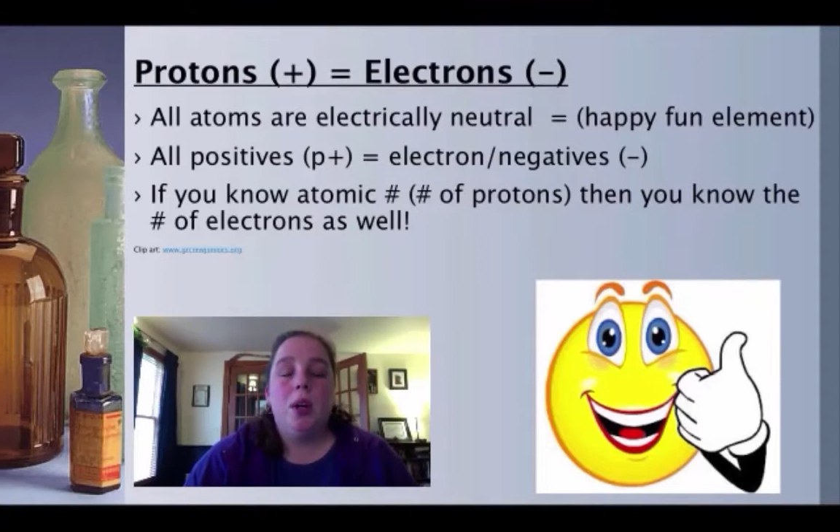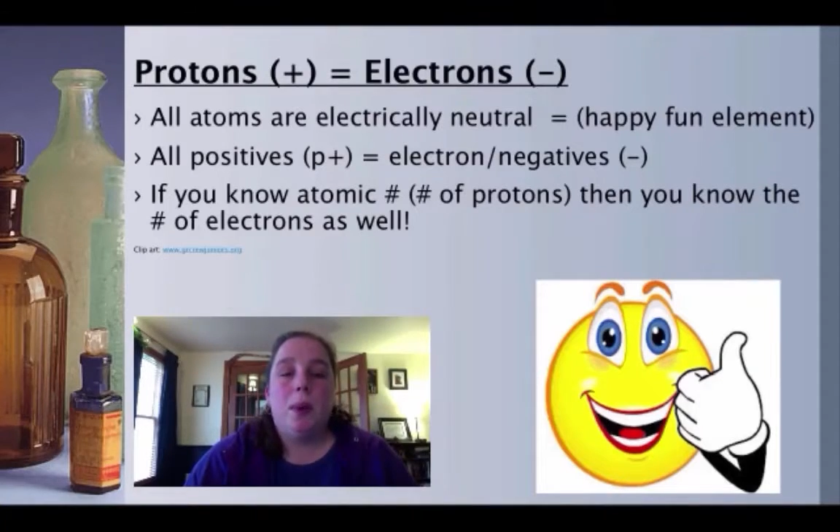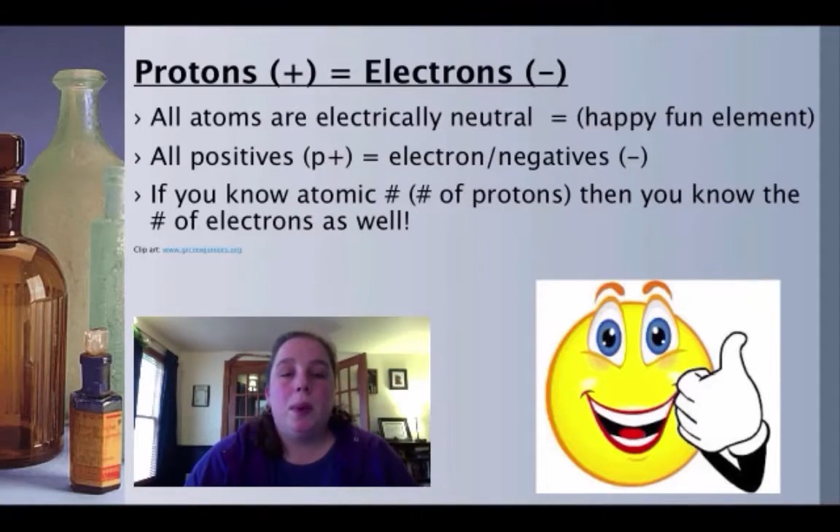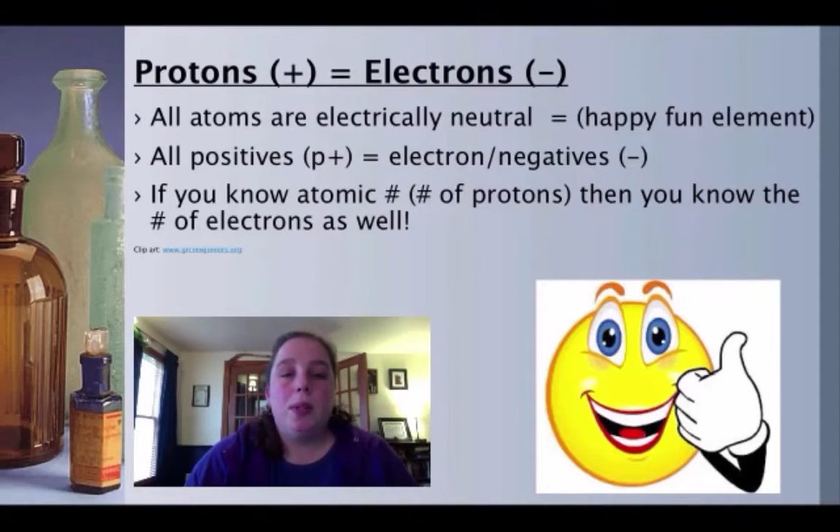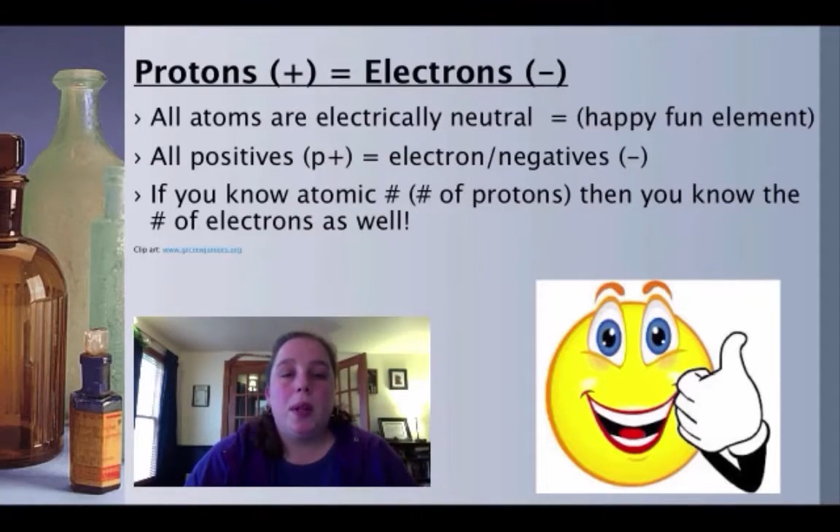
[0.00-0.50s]

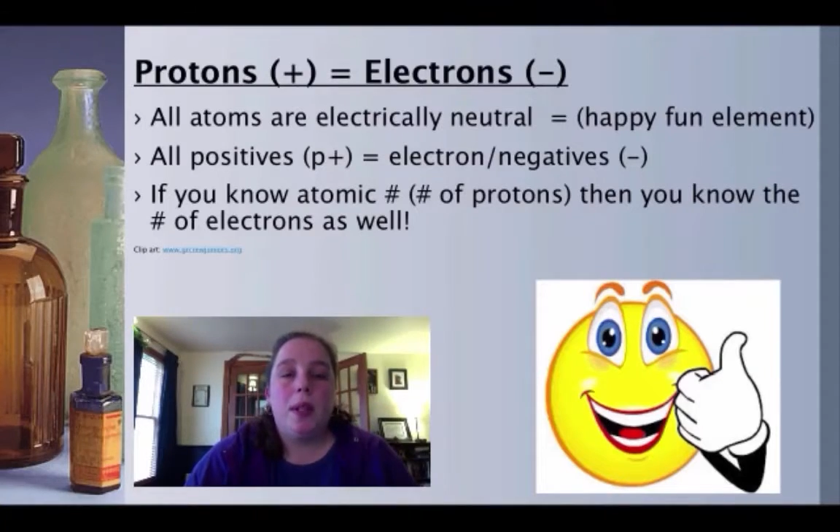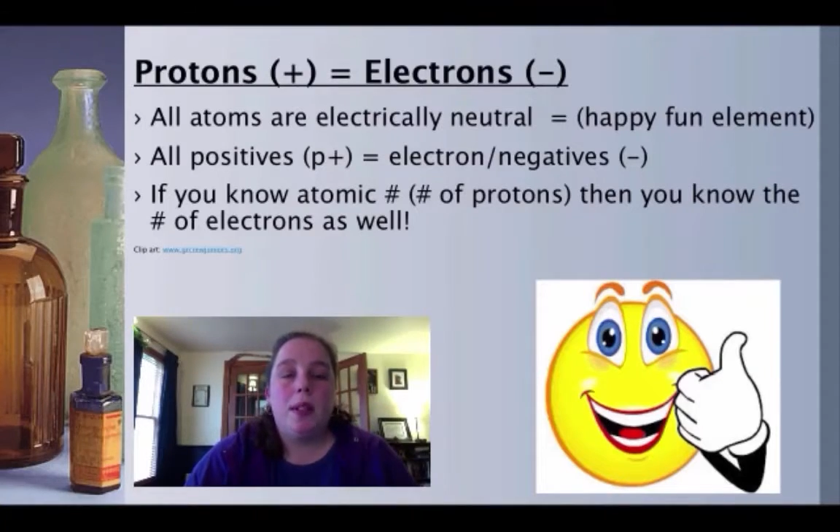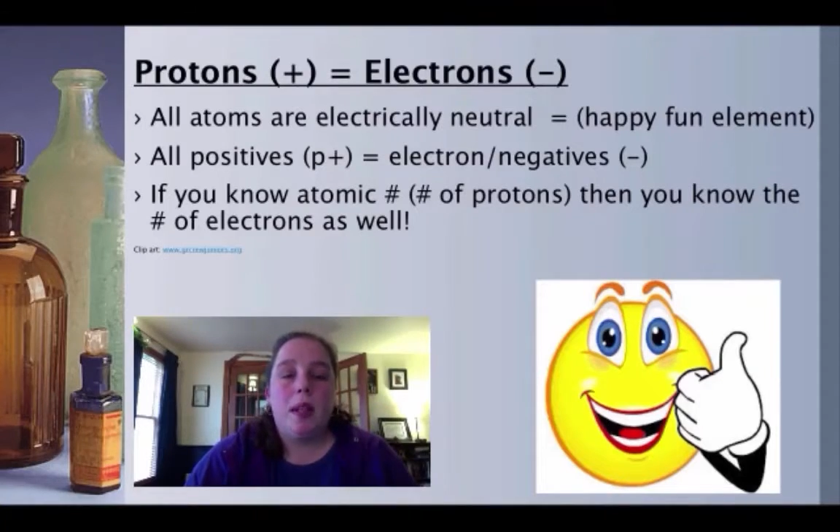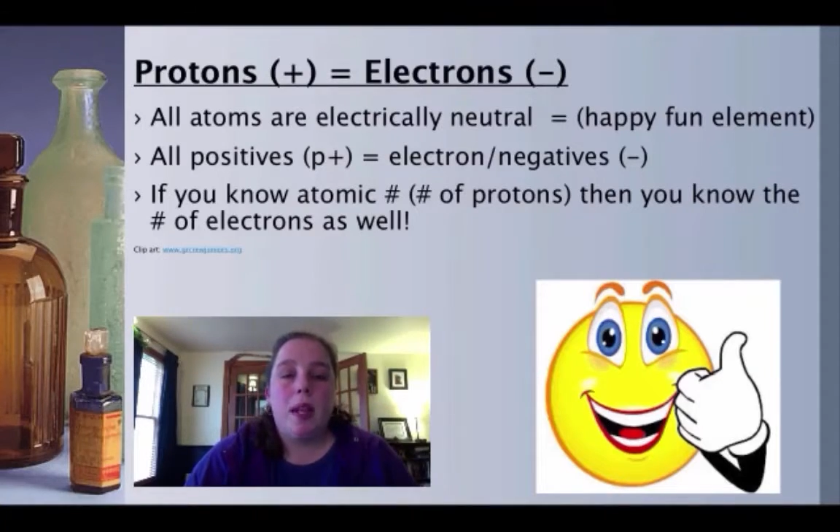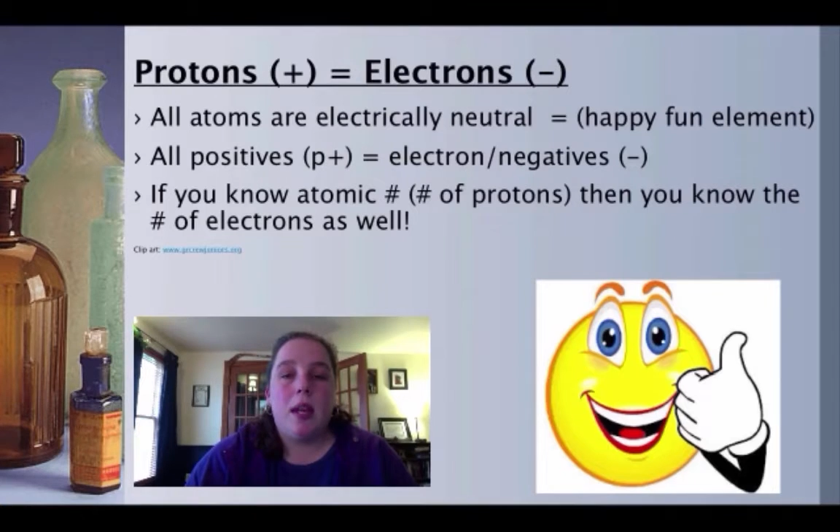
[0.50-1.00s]

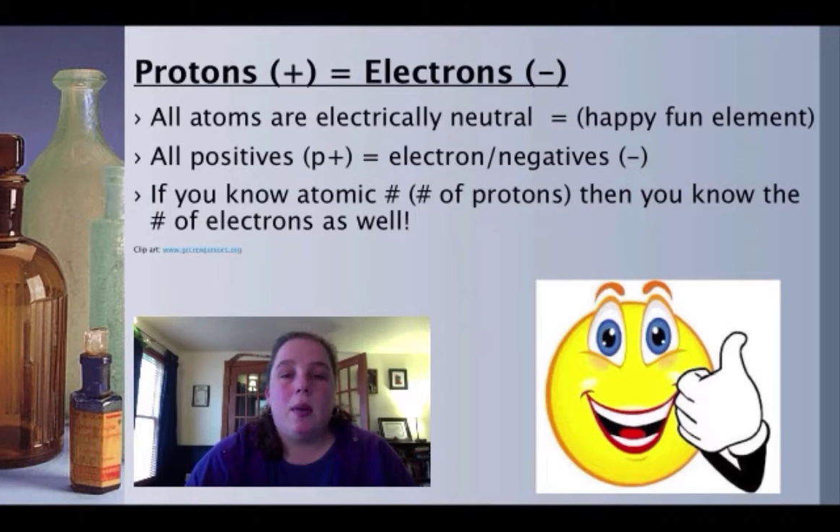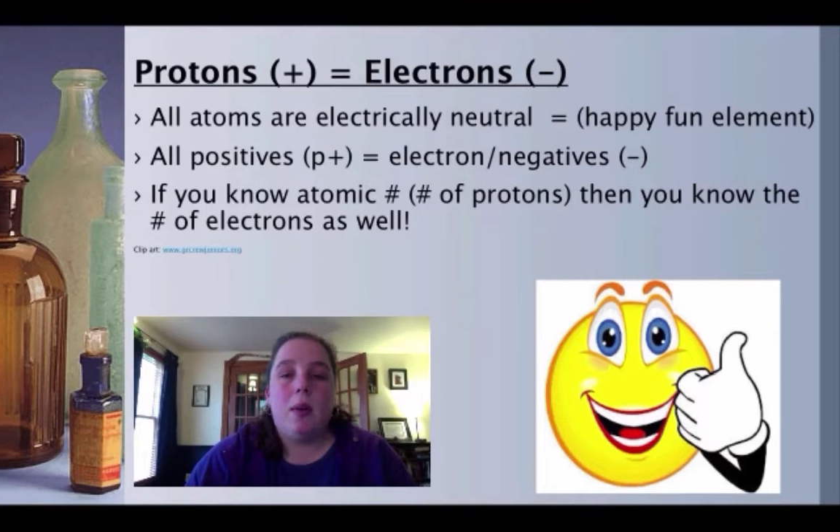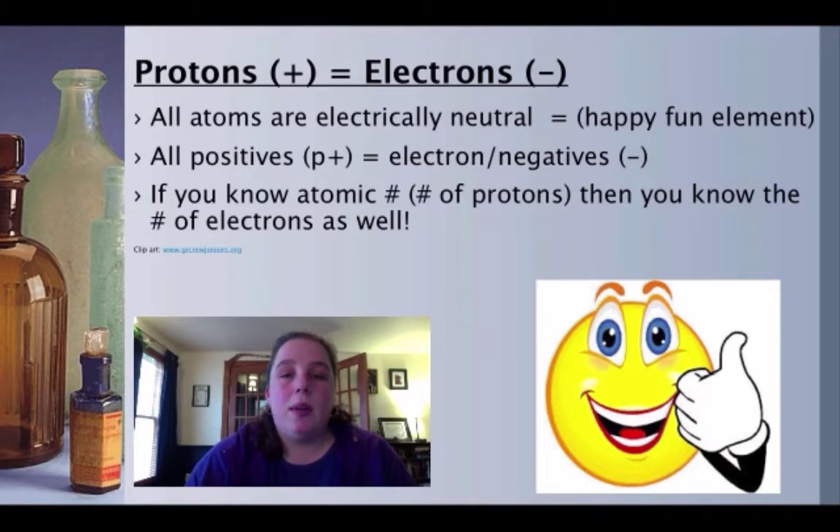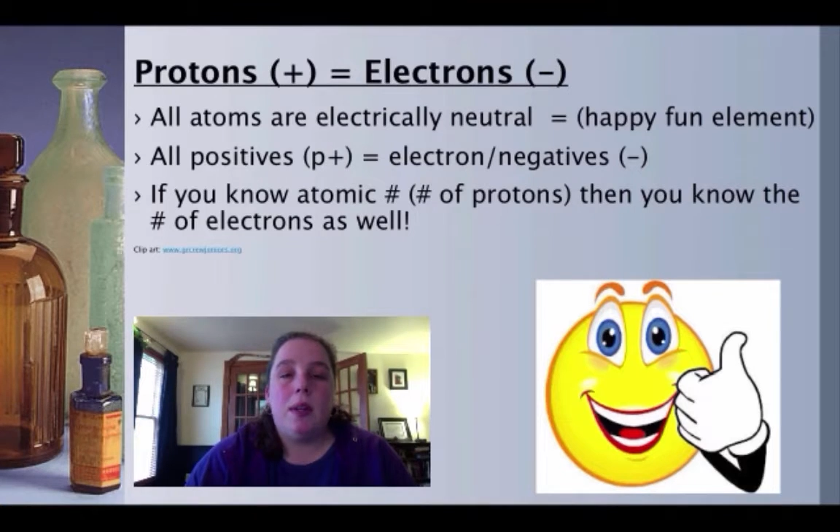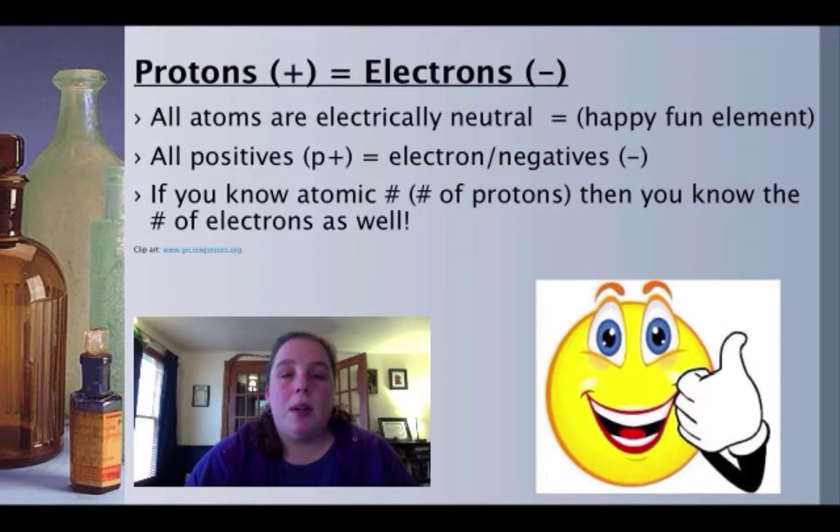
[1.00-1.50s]
protons equal the